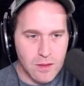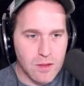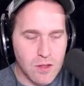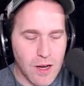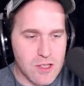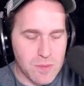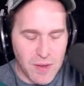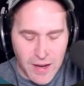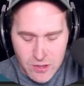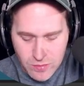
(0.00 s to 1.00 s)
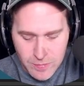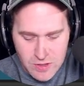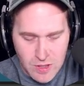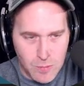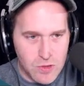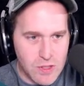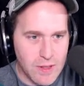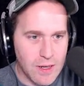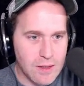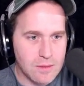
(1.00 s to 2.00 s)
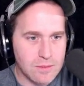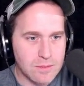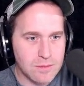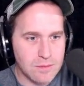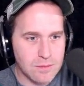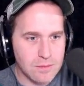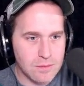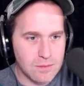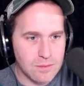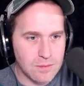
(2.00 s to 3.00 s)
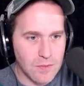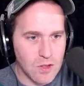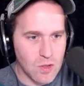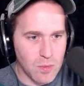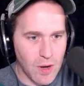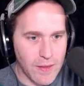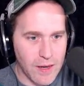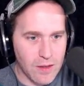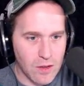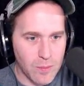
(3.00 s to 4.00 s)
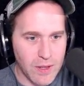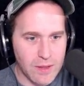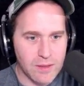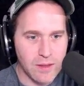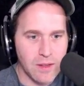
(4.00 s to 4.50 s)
there's a lot of splash from the cymbals in there. So I brought that in a little bit.